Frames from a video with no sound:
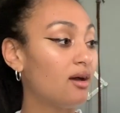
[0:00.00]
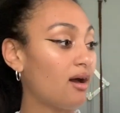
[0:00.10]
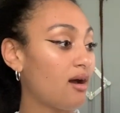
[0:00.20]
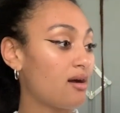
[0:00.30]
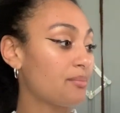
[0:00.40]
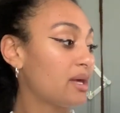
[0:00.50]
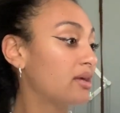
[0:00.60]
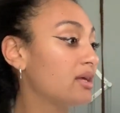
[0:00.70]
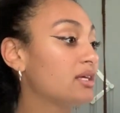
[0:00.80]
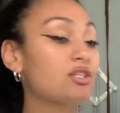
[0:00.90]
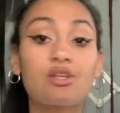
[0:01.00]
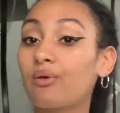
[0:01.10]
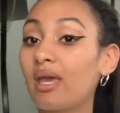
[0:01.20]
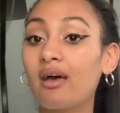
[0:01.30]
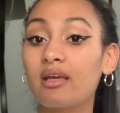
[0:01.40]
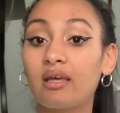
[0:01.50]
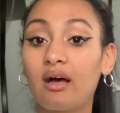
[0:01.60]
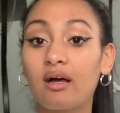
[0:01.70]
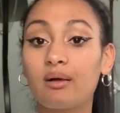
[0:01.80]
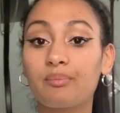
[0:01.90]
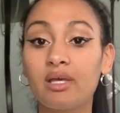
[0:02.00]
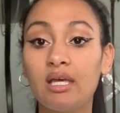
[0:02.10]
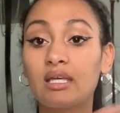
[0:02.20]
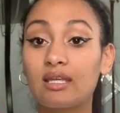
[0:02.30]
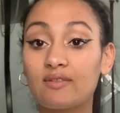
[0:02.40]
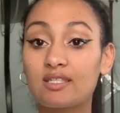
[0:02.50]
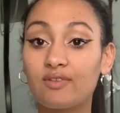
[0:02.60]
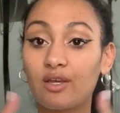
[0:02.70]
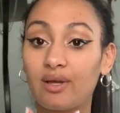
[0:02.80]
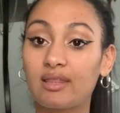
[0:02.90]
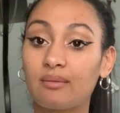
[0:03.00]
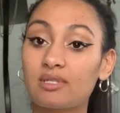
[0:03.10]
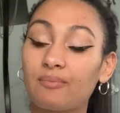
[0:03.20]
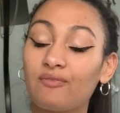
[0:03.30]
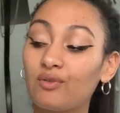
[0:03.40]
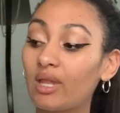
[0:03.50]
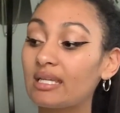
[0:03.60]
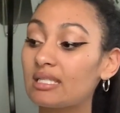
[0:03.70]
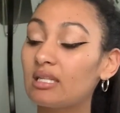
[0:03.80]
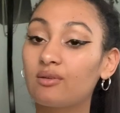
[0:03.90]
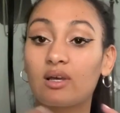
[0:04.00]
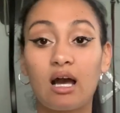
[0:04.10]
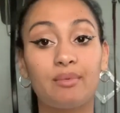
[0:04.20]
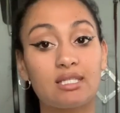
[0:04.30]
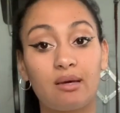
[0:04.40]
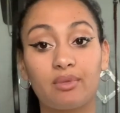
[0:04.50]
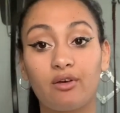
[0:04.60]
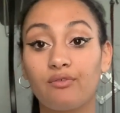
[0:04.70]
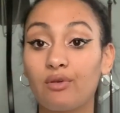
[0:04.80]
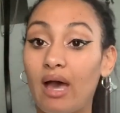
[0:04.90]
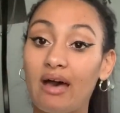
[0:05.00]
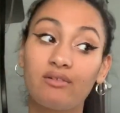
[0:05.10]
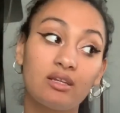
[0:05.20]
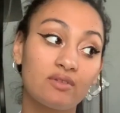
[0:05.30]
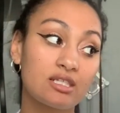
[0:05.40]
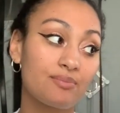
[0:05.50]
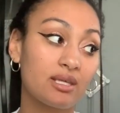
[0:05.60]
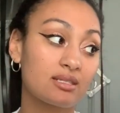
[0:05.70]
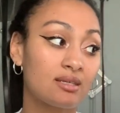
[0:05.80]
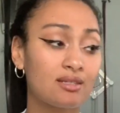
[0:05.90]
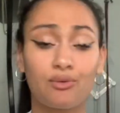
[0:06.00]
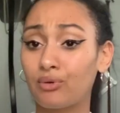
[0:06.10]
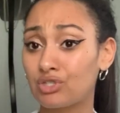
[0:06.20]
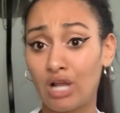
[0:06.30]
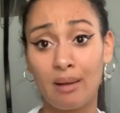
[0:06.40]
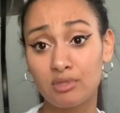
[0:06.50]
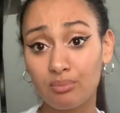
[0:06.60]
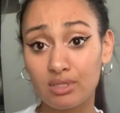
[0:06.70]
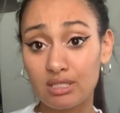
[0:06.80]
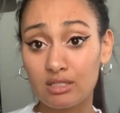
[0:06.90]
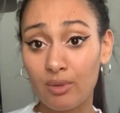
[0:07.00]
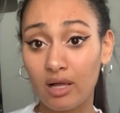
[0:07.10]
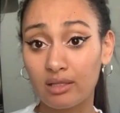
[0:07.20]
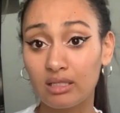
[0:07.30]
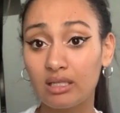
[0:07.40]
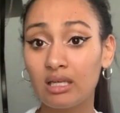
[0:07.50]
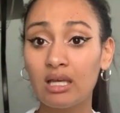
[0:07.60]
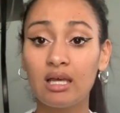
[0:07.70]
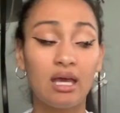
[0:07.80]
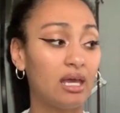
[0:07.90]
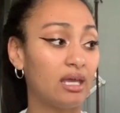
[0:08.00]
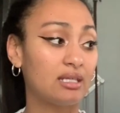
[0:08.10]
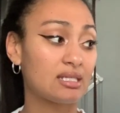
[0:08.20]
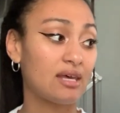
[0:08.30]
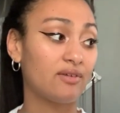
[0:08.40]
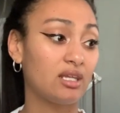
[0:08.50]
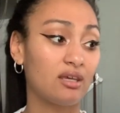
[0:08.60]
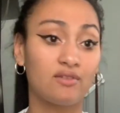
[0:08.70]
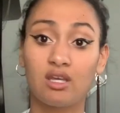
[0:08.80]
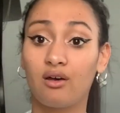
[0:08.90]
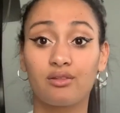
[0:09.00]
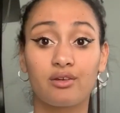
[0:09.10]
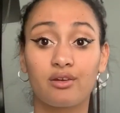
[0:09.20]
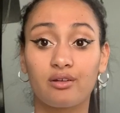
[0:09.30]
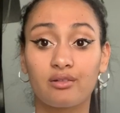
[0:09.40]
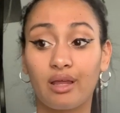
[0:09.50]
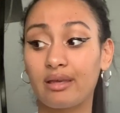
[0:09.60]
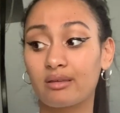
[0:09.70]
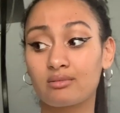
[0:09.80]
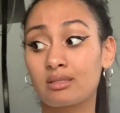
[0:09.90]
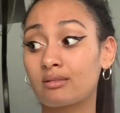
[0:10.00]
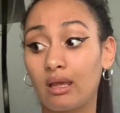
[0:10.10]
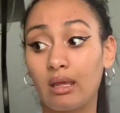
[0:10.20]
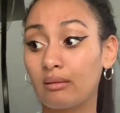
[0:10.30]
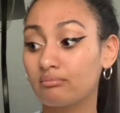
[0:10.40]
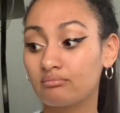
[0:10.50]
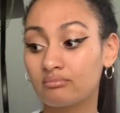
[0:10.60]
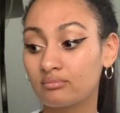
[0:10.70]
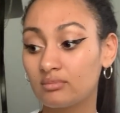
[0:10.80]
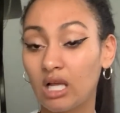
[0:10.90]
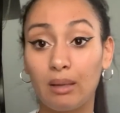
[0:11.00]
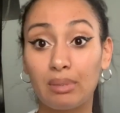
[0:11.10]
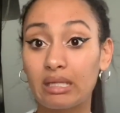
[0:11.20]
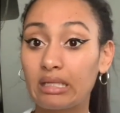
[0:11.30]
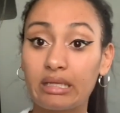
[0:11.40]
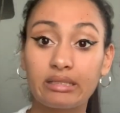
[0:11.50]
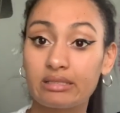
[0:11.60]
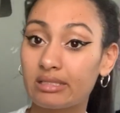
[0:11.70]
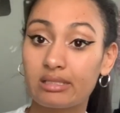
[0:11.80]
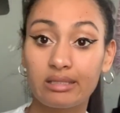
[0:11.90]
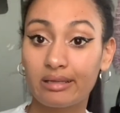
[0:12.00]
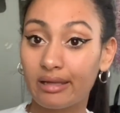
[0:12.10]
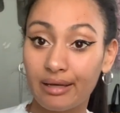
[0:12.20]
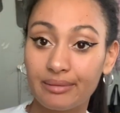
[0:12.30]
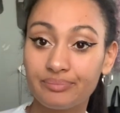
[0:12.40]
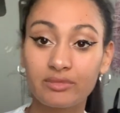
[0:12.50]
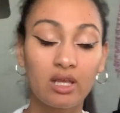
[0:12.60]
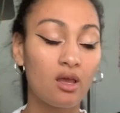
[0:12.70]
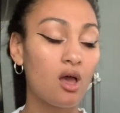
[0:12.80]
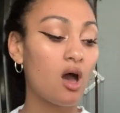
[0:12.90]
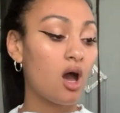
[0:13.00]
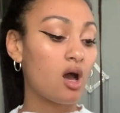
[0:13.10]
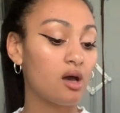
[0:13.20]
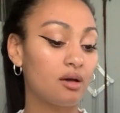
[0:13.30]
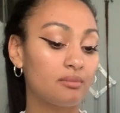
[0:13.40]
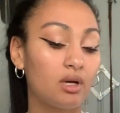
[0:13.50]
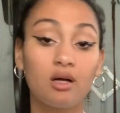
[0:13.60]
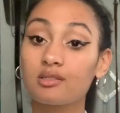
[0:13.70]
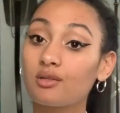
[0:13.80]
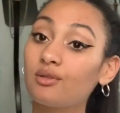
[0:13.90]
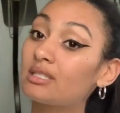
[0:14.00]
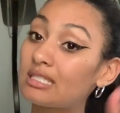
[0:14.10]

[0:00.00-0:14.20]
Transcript: Um, so yeah, um, give this video a thumbs up if you liked it. You can comment down below if you have any of these pieces or shopped at Princess Polly and have any of the other like same opinions, you know. Um, also, you can